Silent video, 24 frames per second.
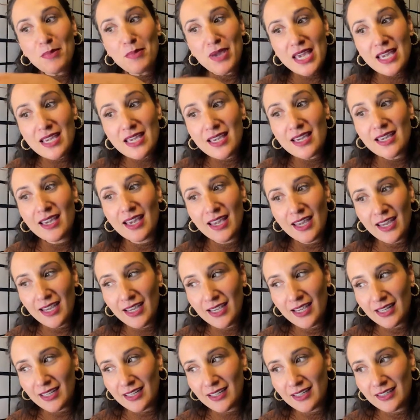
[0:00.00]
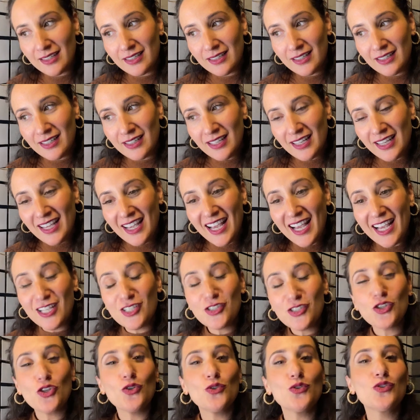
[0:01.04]
Baking in
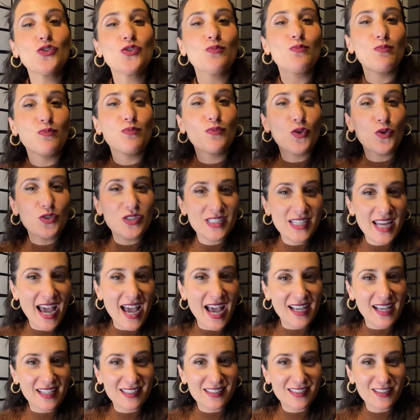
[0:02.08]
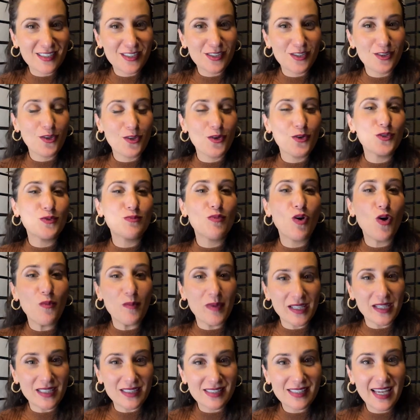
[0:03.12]
is those tests, those
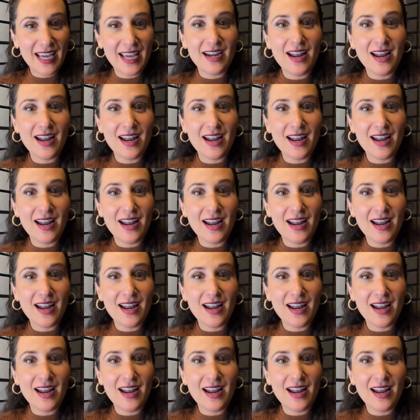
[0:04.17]
moments.